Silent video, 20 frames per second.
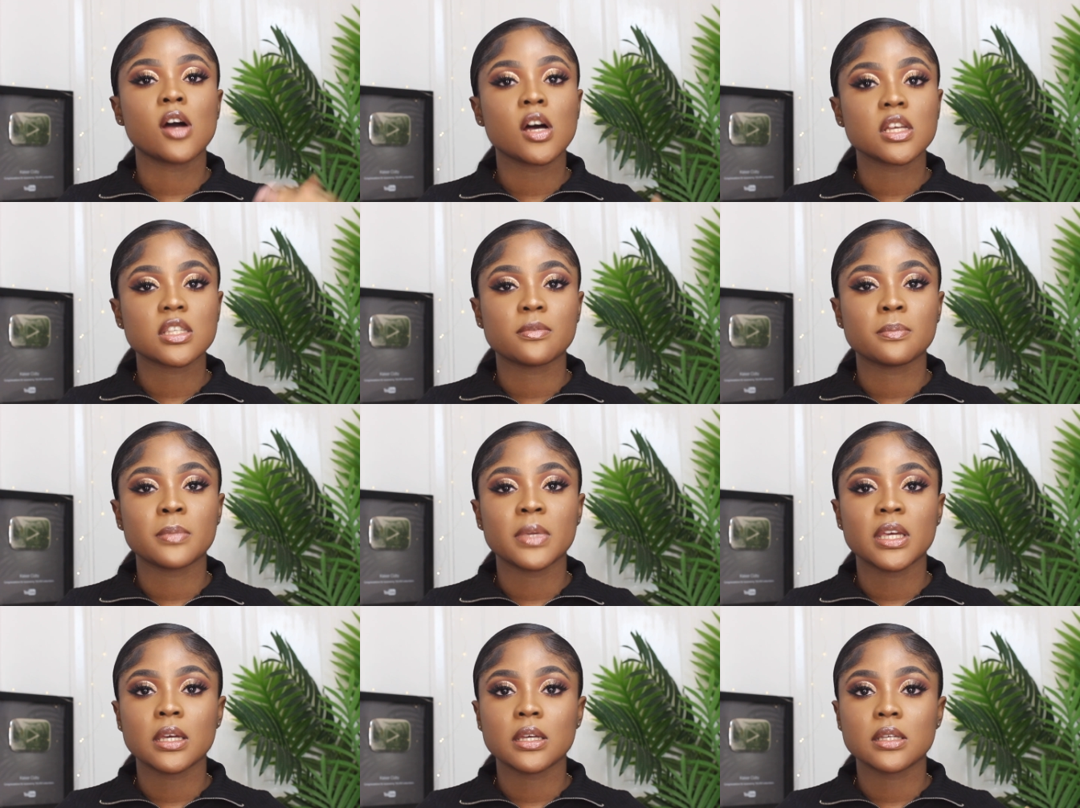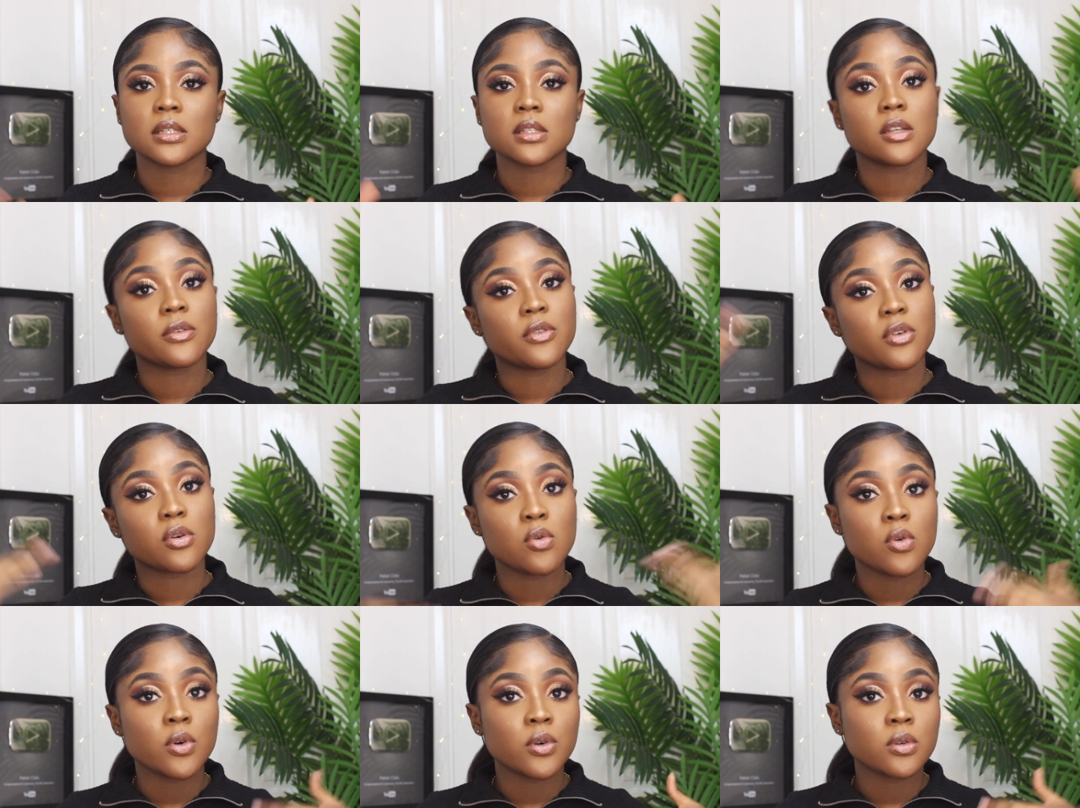asked me to
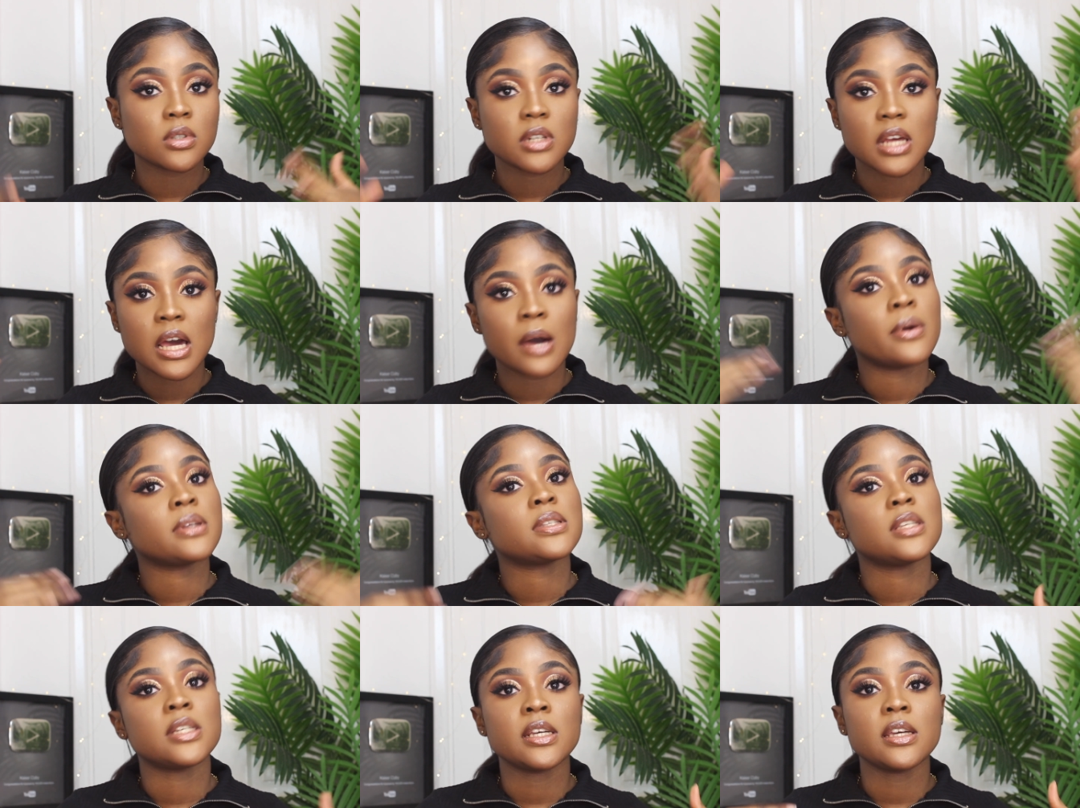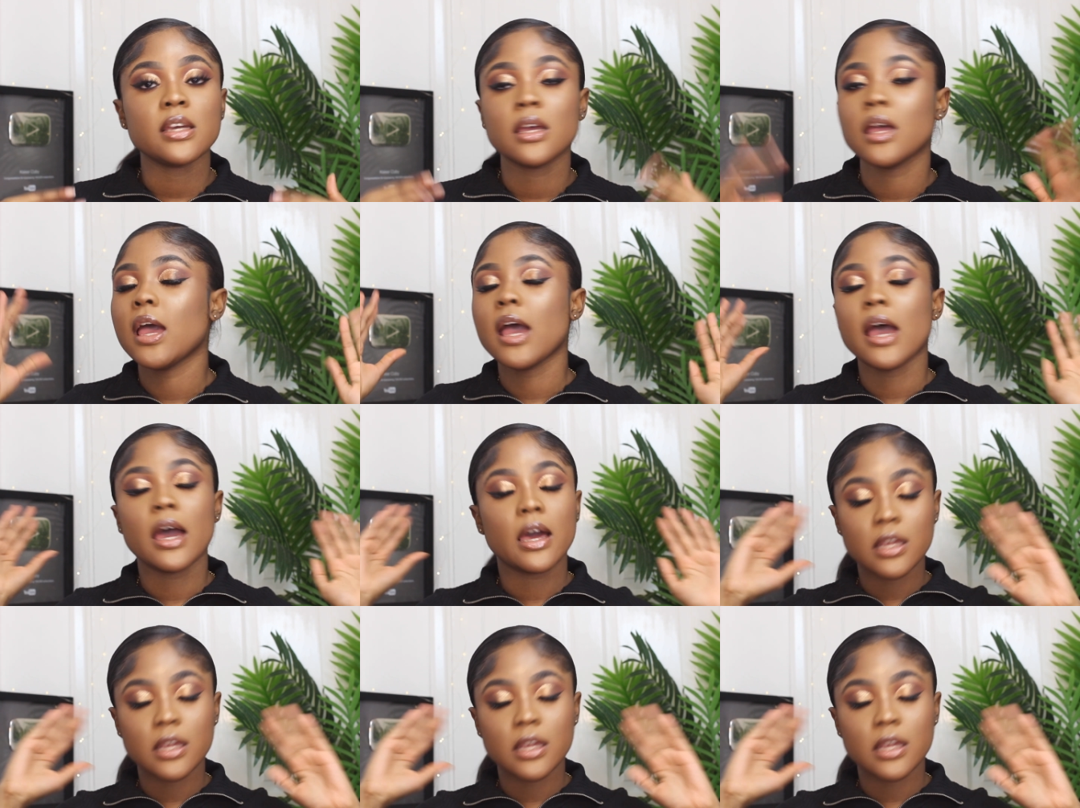record how I did it.